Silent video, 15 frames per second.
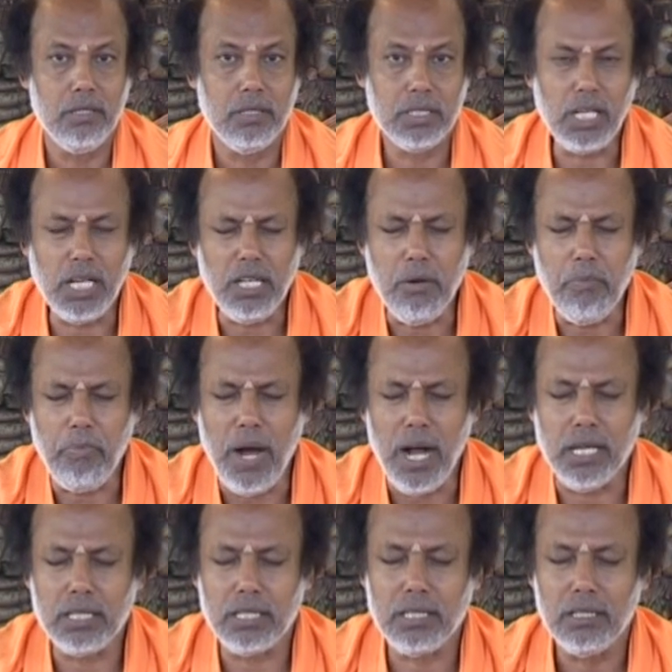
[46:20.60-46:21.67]
Certain
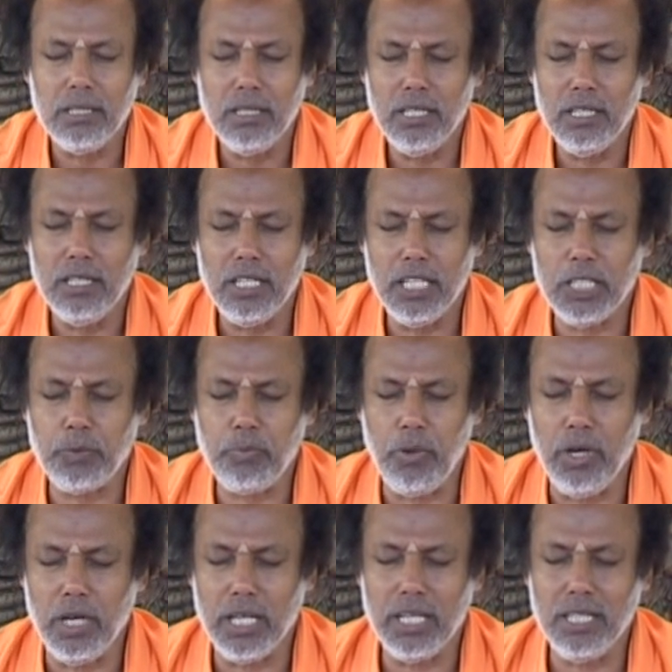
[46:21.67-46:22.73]
parts
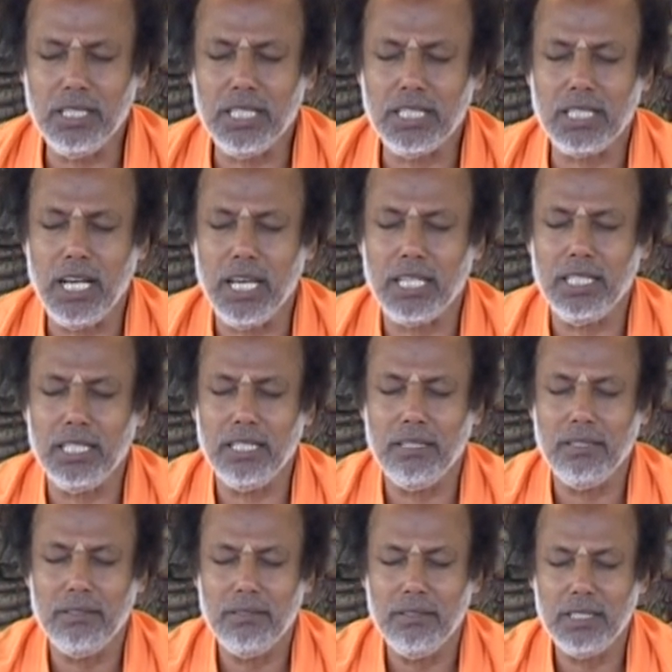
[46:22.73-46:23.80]
responding, just like
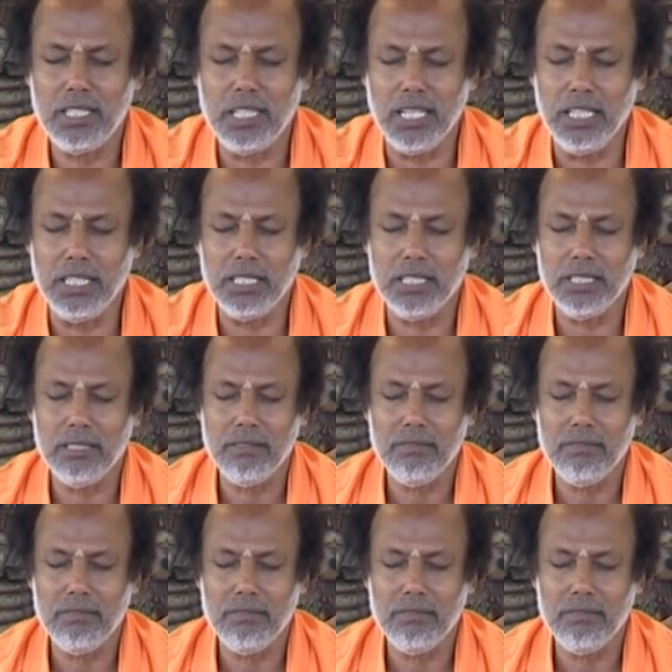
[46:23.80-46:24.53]
the trees,